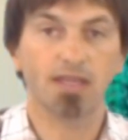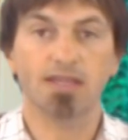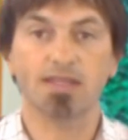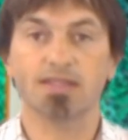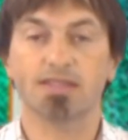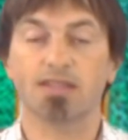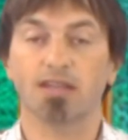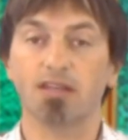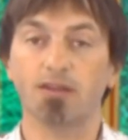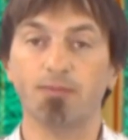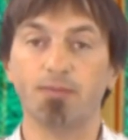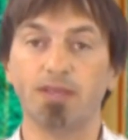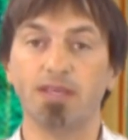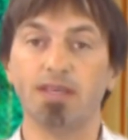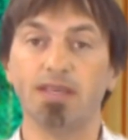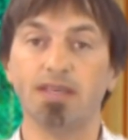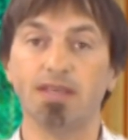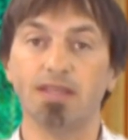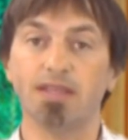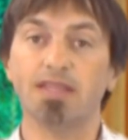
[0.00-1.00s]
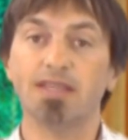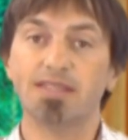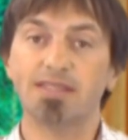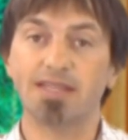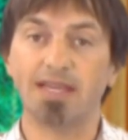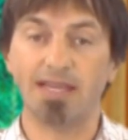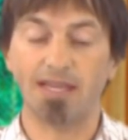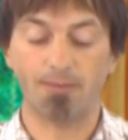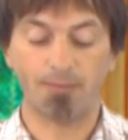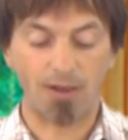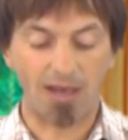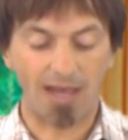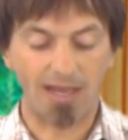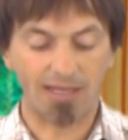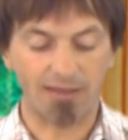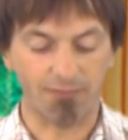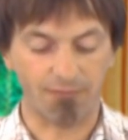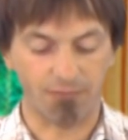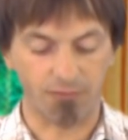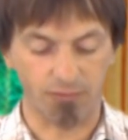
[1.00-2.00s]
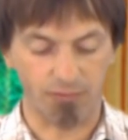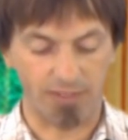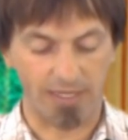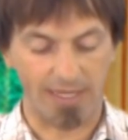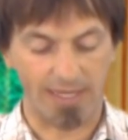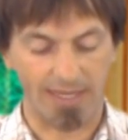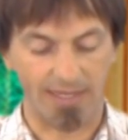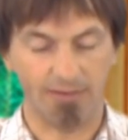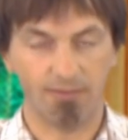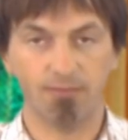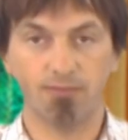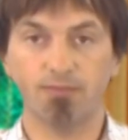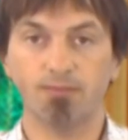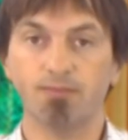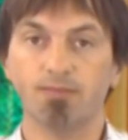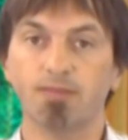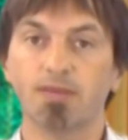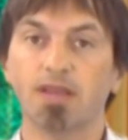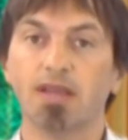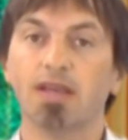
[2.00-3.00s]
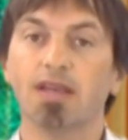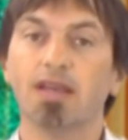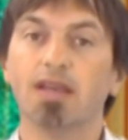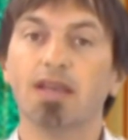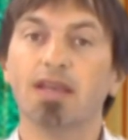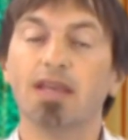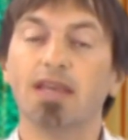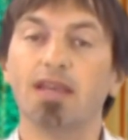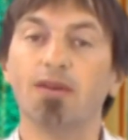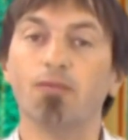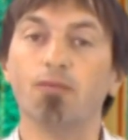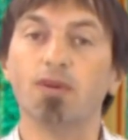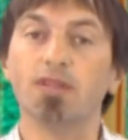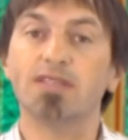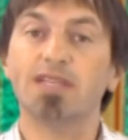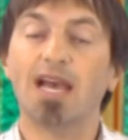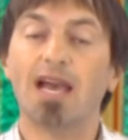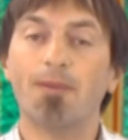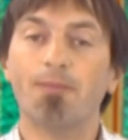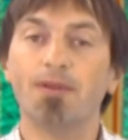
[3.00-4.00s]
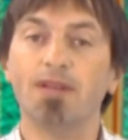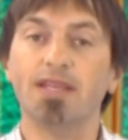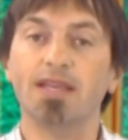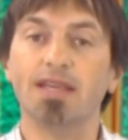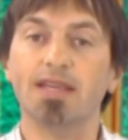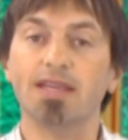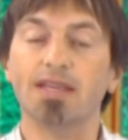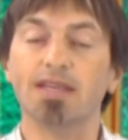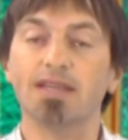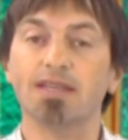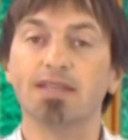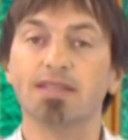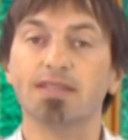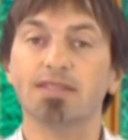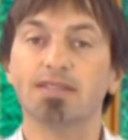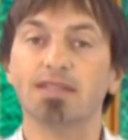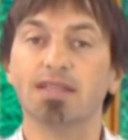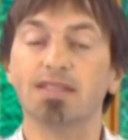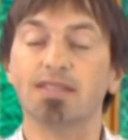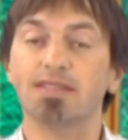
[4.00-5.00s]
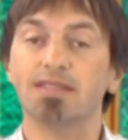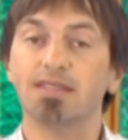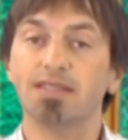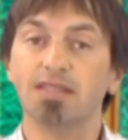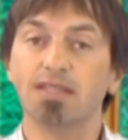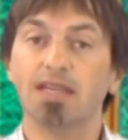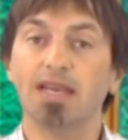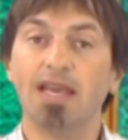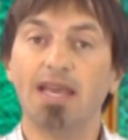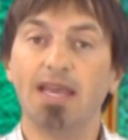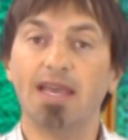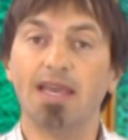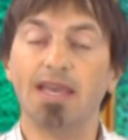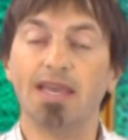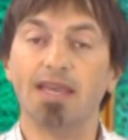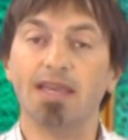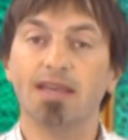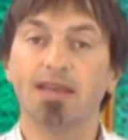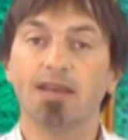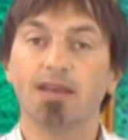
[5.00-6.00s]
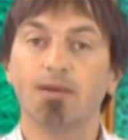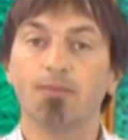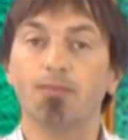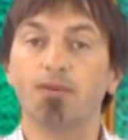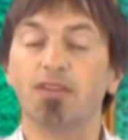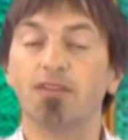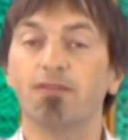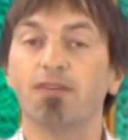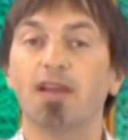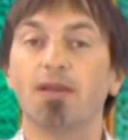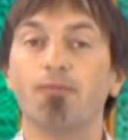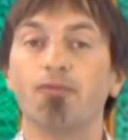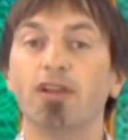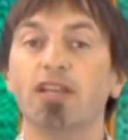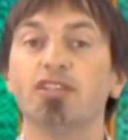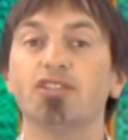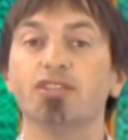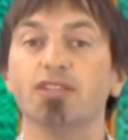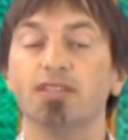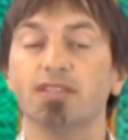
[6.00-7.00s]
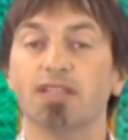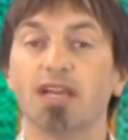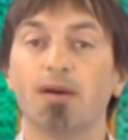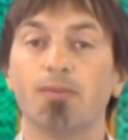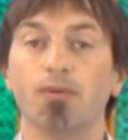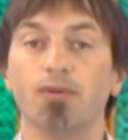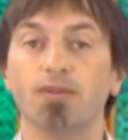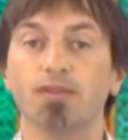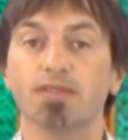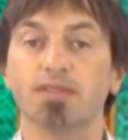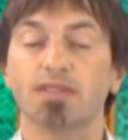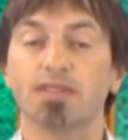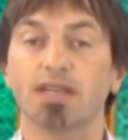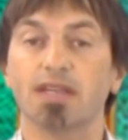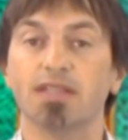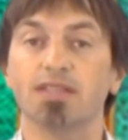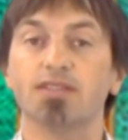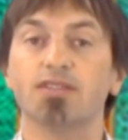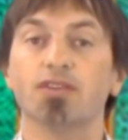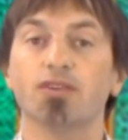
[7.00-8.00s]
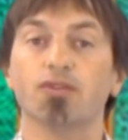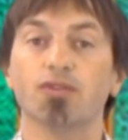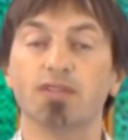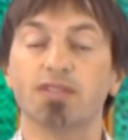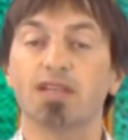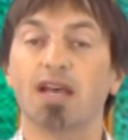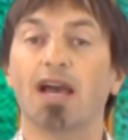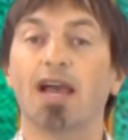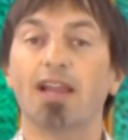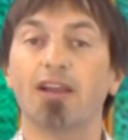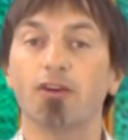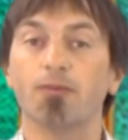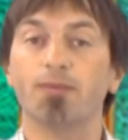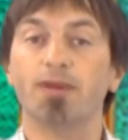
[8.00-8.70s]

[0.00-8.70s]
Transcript: is going to be this A, a pocket flute A. And what's happening is it's still A, but the vibration doubles, and so it's a higher